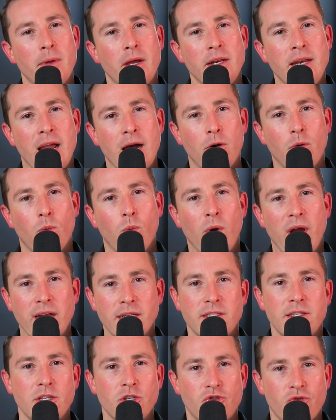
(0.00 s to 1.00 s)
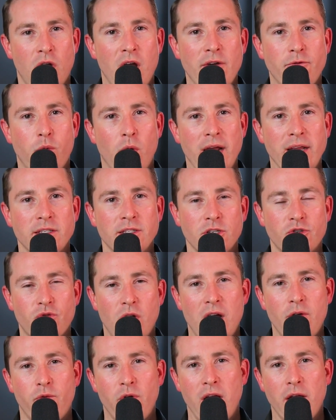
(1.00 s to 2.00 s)
Now, where's the driveway? Is the
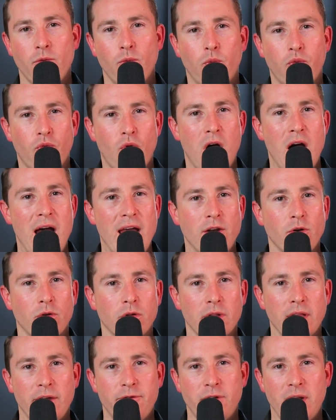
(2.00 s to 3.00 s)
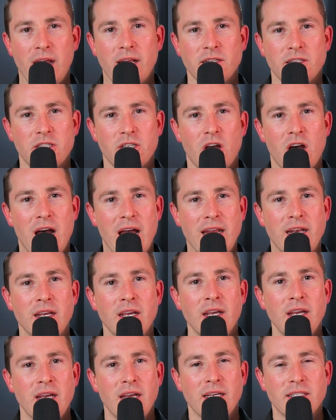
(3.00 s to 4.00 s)
driveway right or left-hand side?
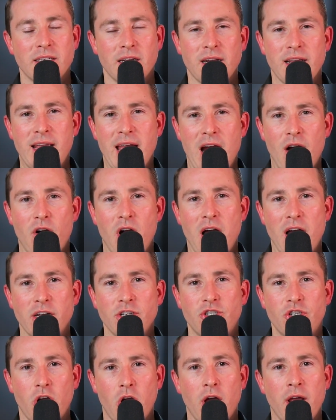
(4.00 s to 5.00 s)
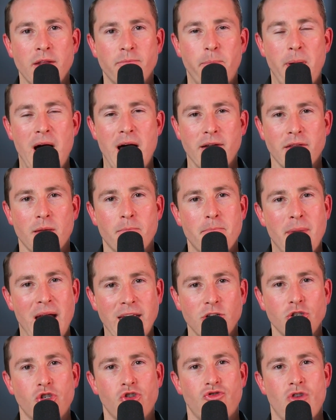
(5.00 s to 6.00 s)
Is it a garage, part of the
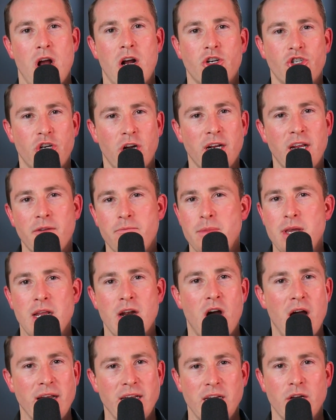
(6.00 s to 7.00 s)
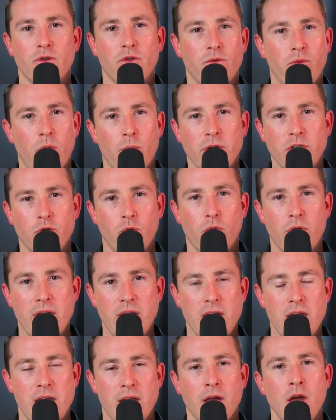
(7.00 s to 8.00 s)
main structure? Give me an idea of what we're
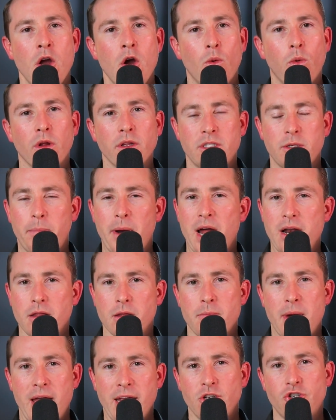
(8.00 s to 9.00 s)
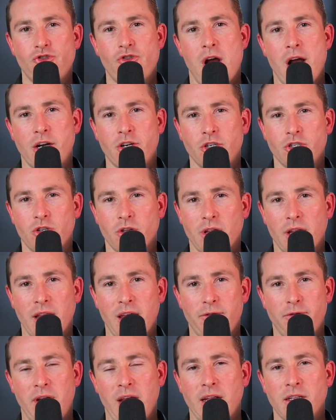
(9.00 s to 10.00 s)
talking here. Well, it's a part of the main structure. It's on the
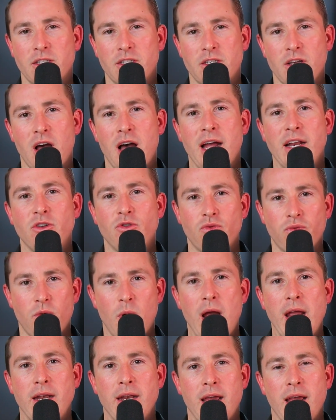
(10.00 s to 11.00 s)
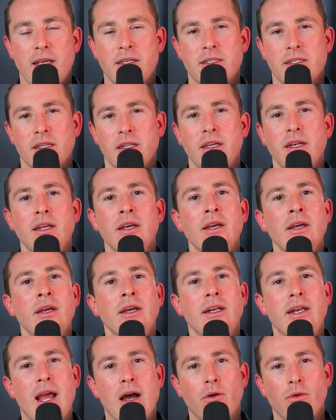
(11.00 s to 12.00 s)
left-hand side. Great. Excellent.
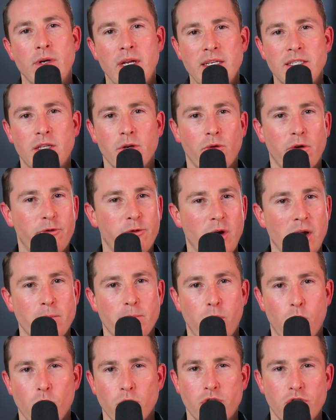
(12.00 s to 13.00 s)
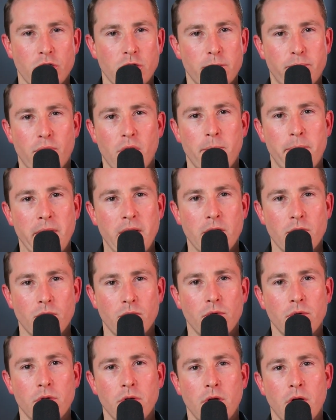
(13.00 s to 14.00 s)
Now, is there a front porch on the property at
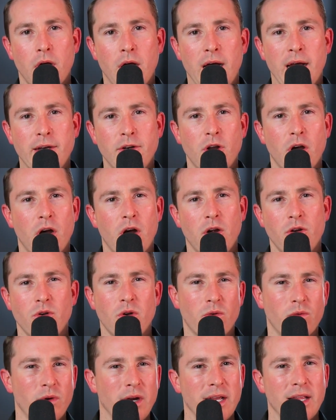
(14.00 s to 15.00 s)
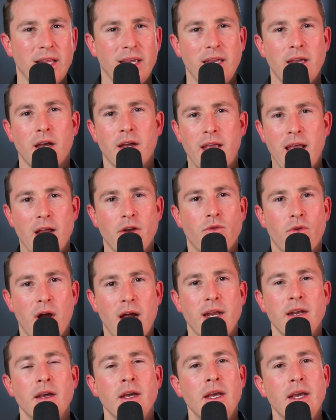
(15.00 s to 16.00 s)
all? No, not really. Okay,
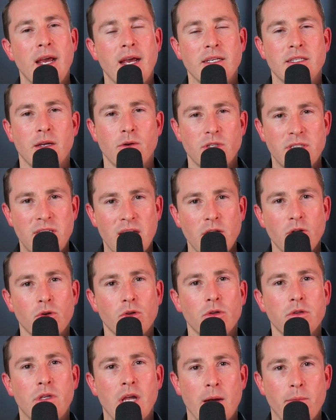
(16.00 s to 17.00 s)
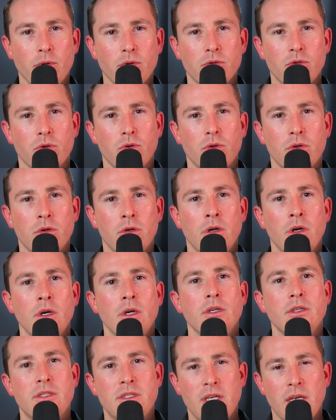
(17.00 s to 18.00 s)
great. Is it single, double door,
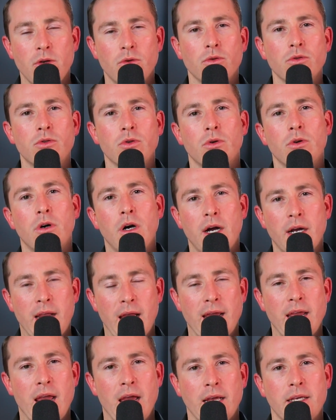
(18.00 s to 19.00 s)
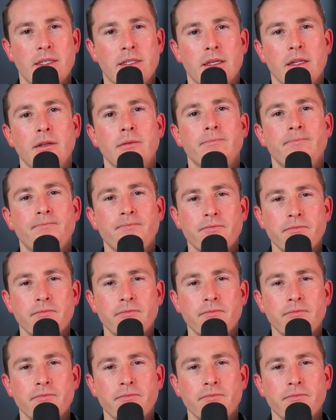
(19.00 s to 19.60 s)
single door? Okay, excellent.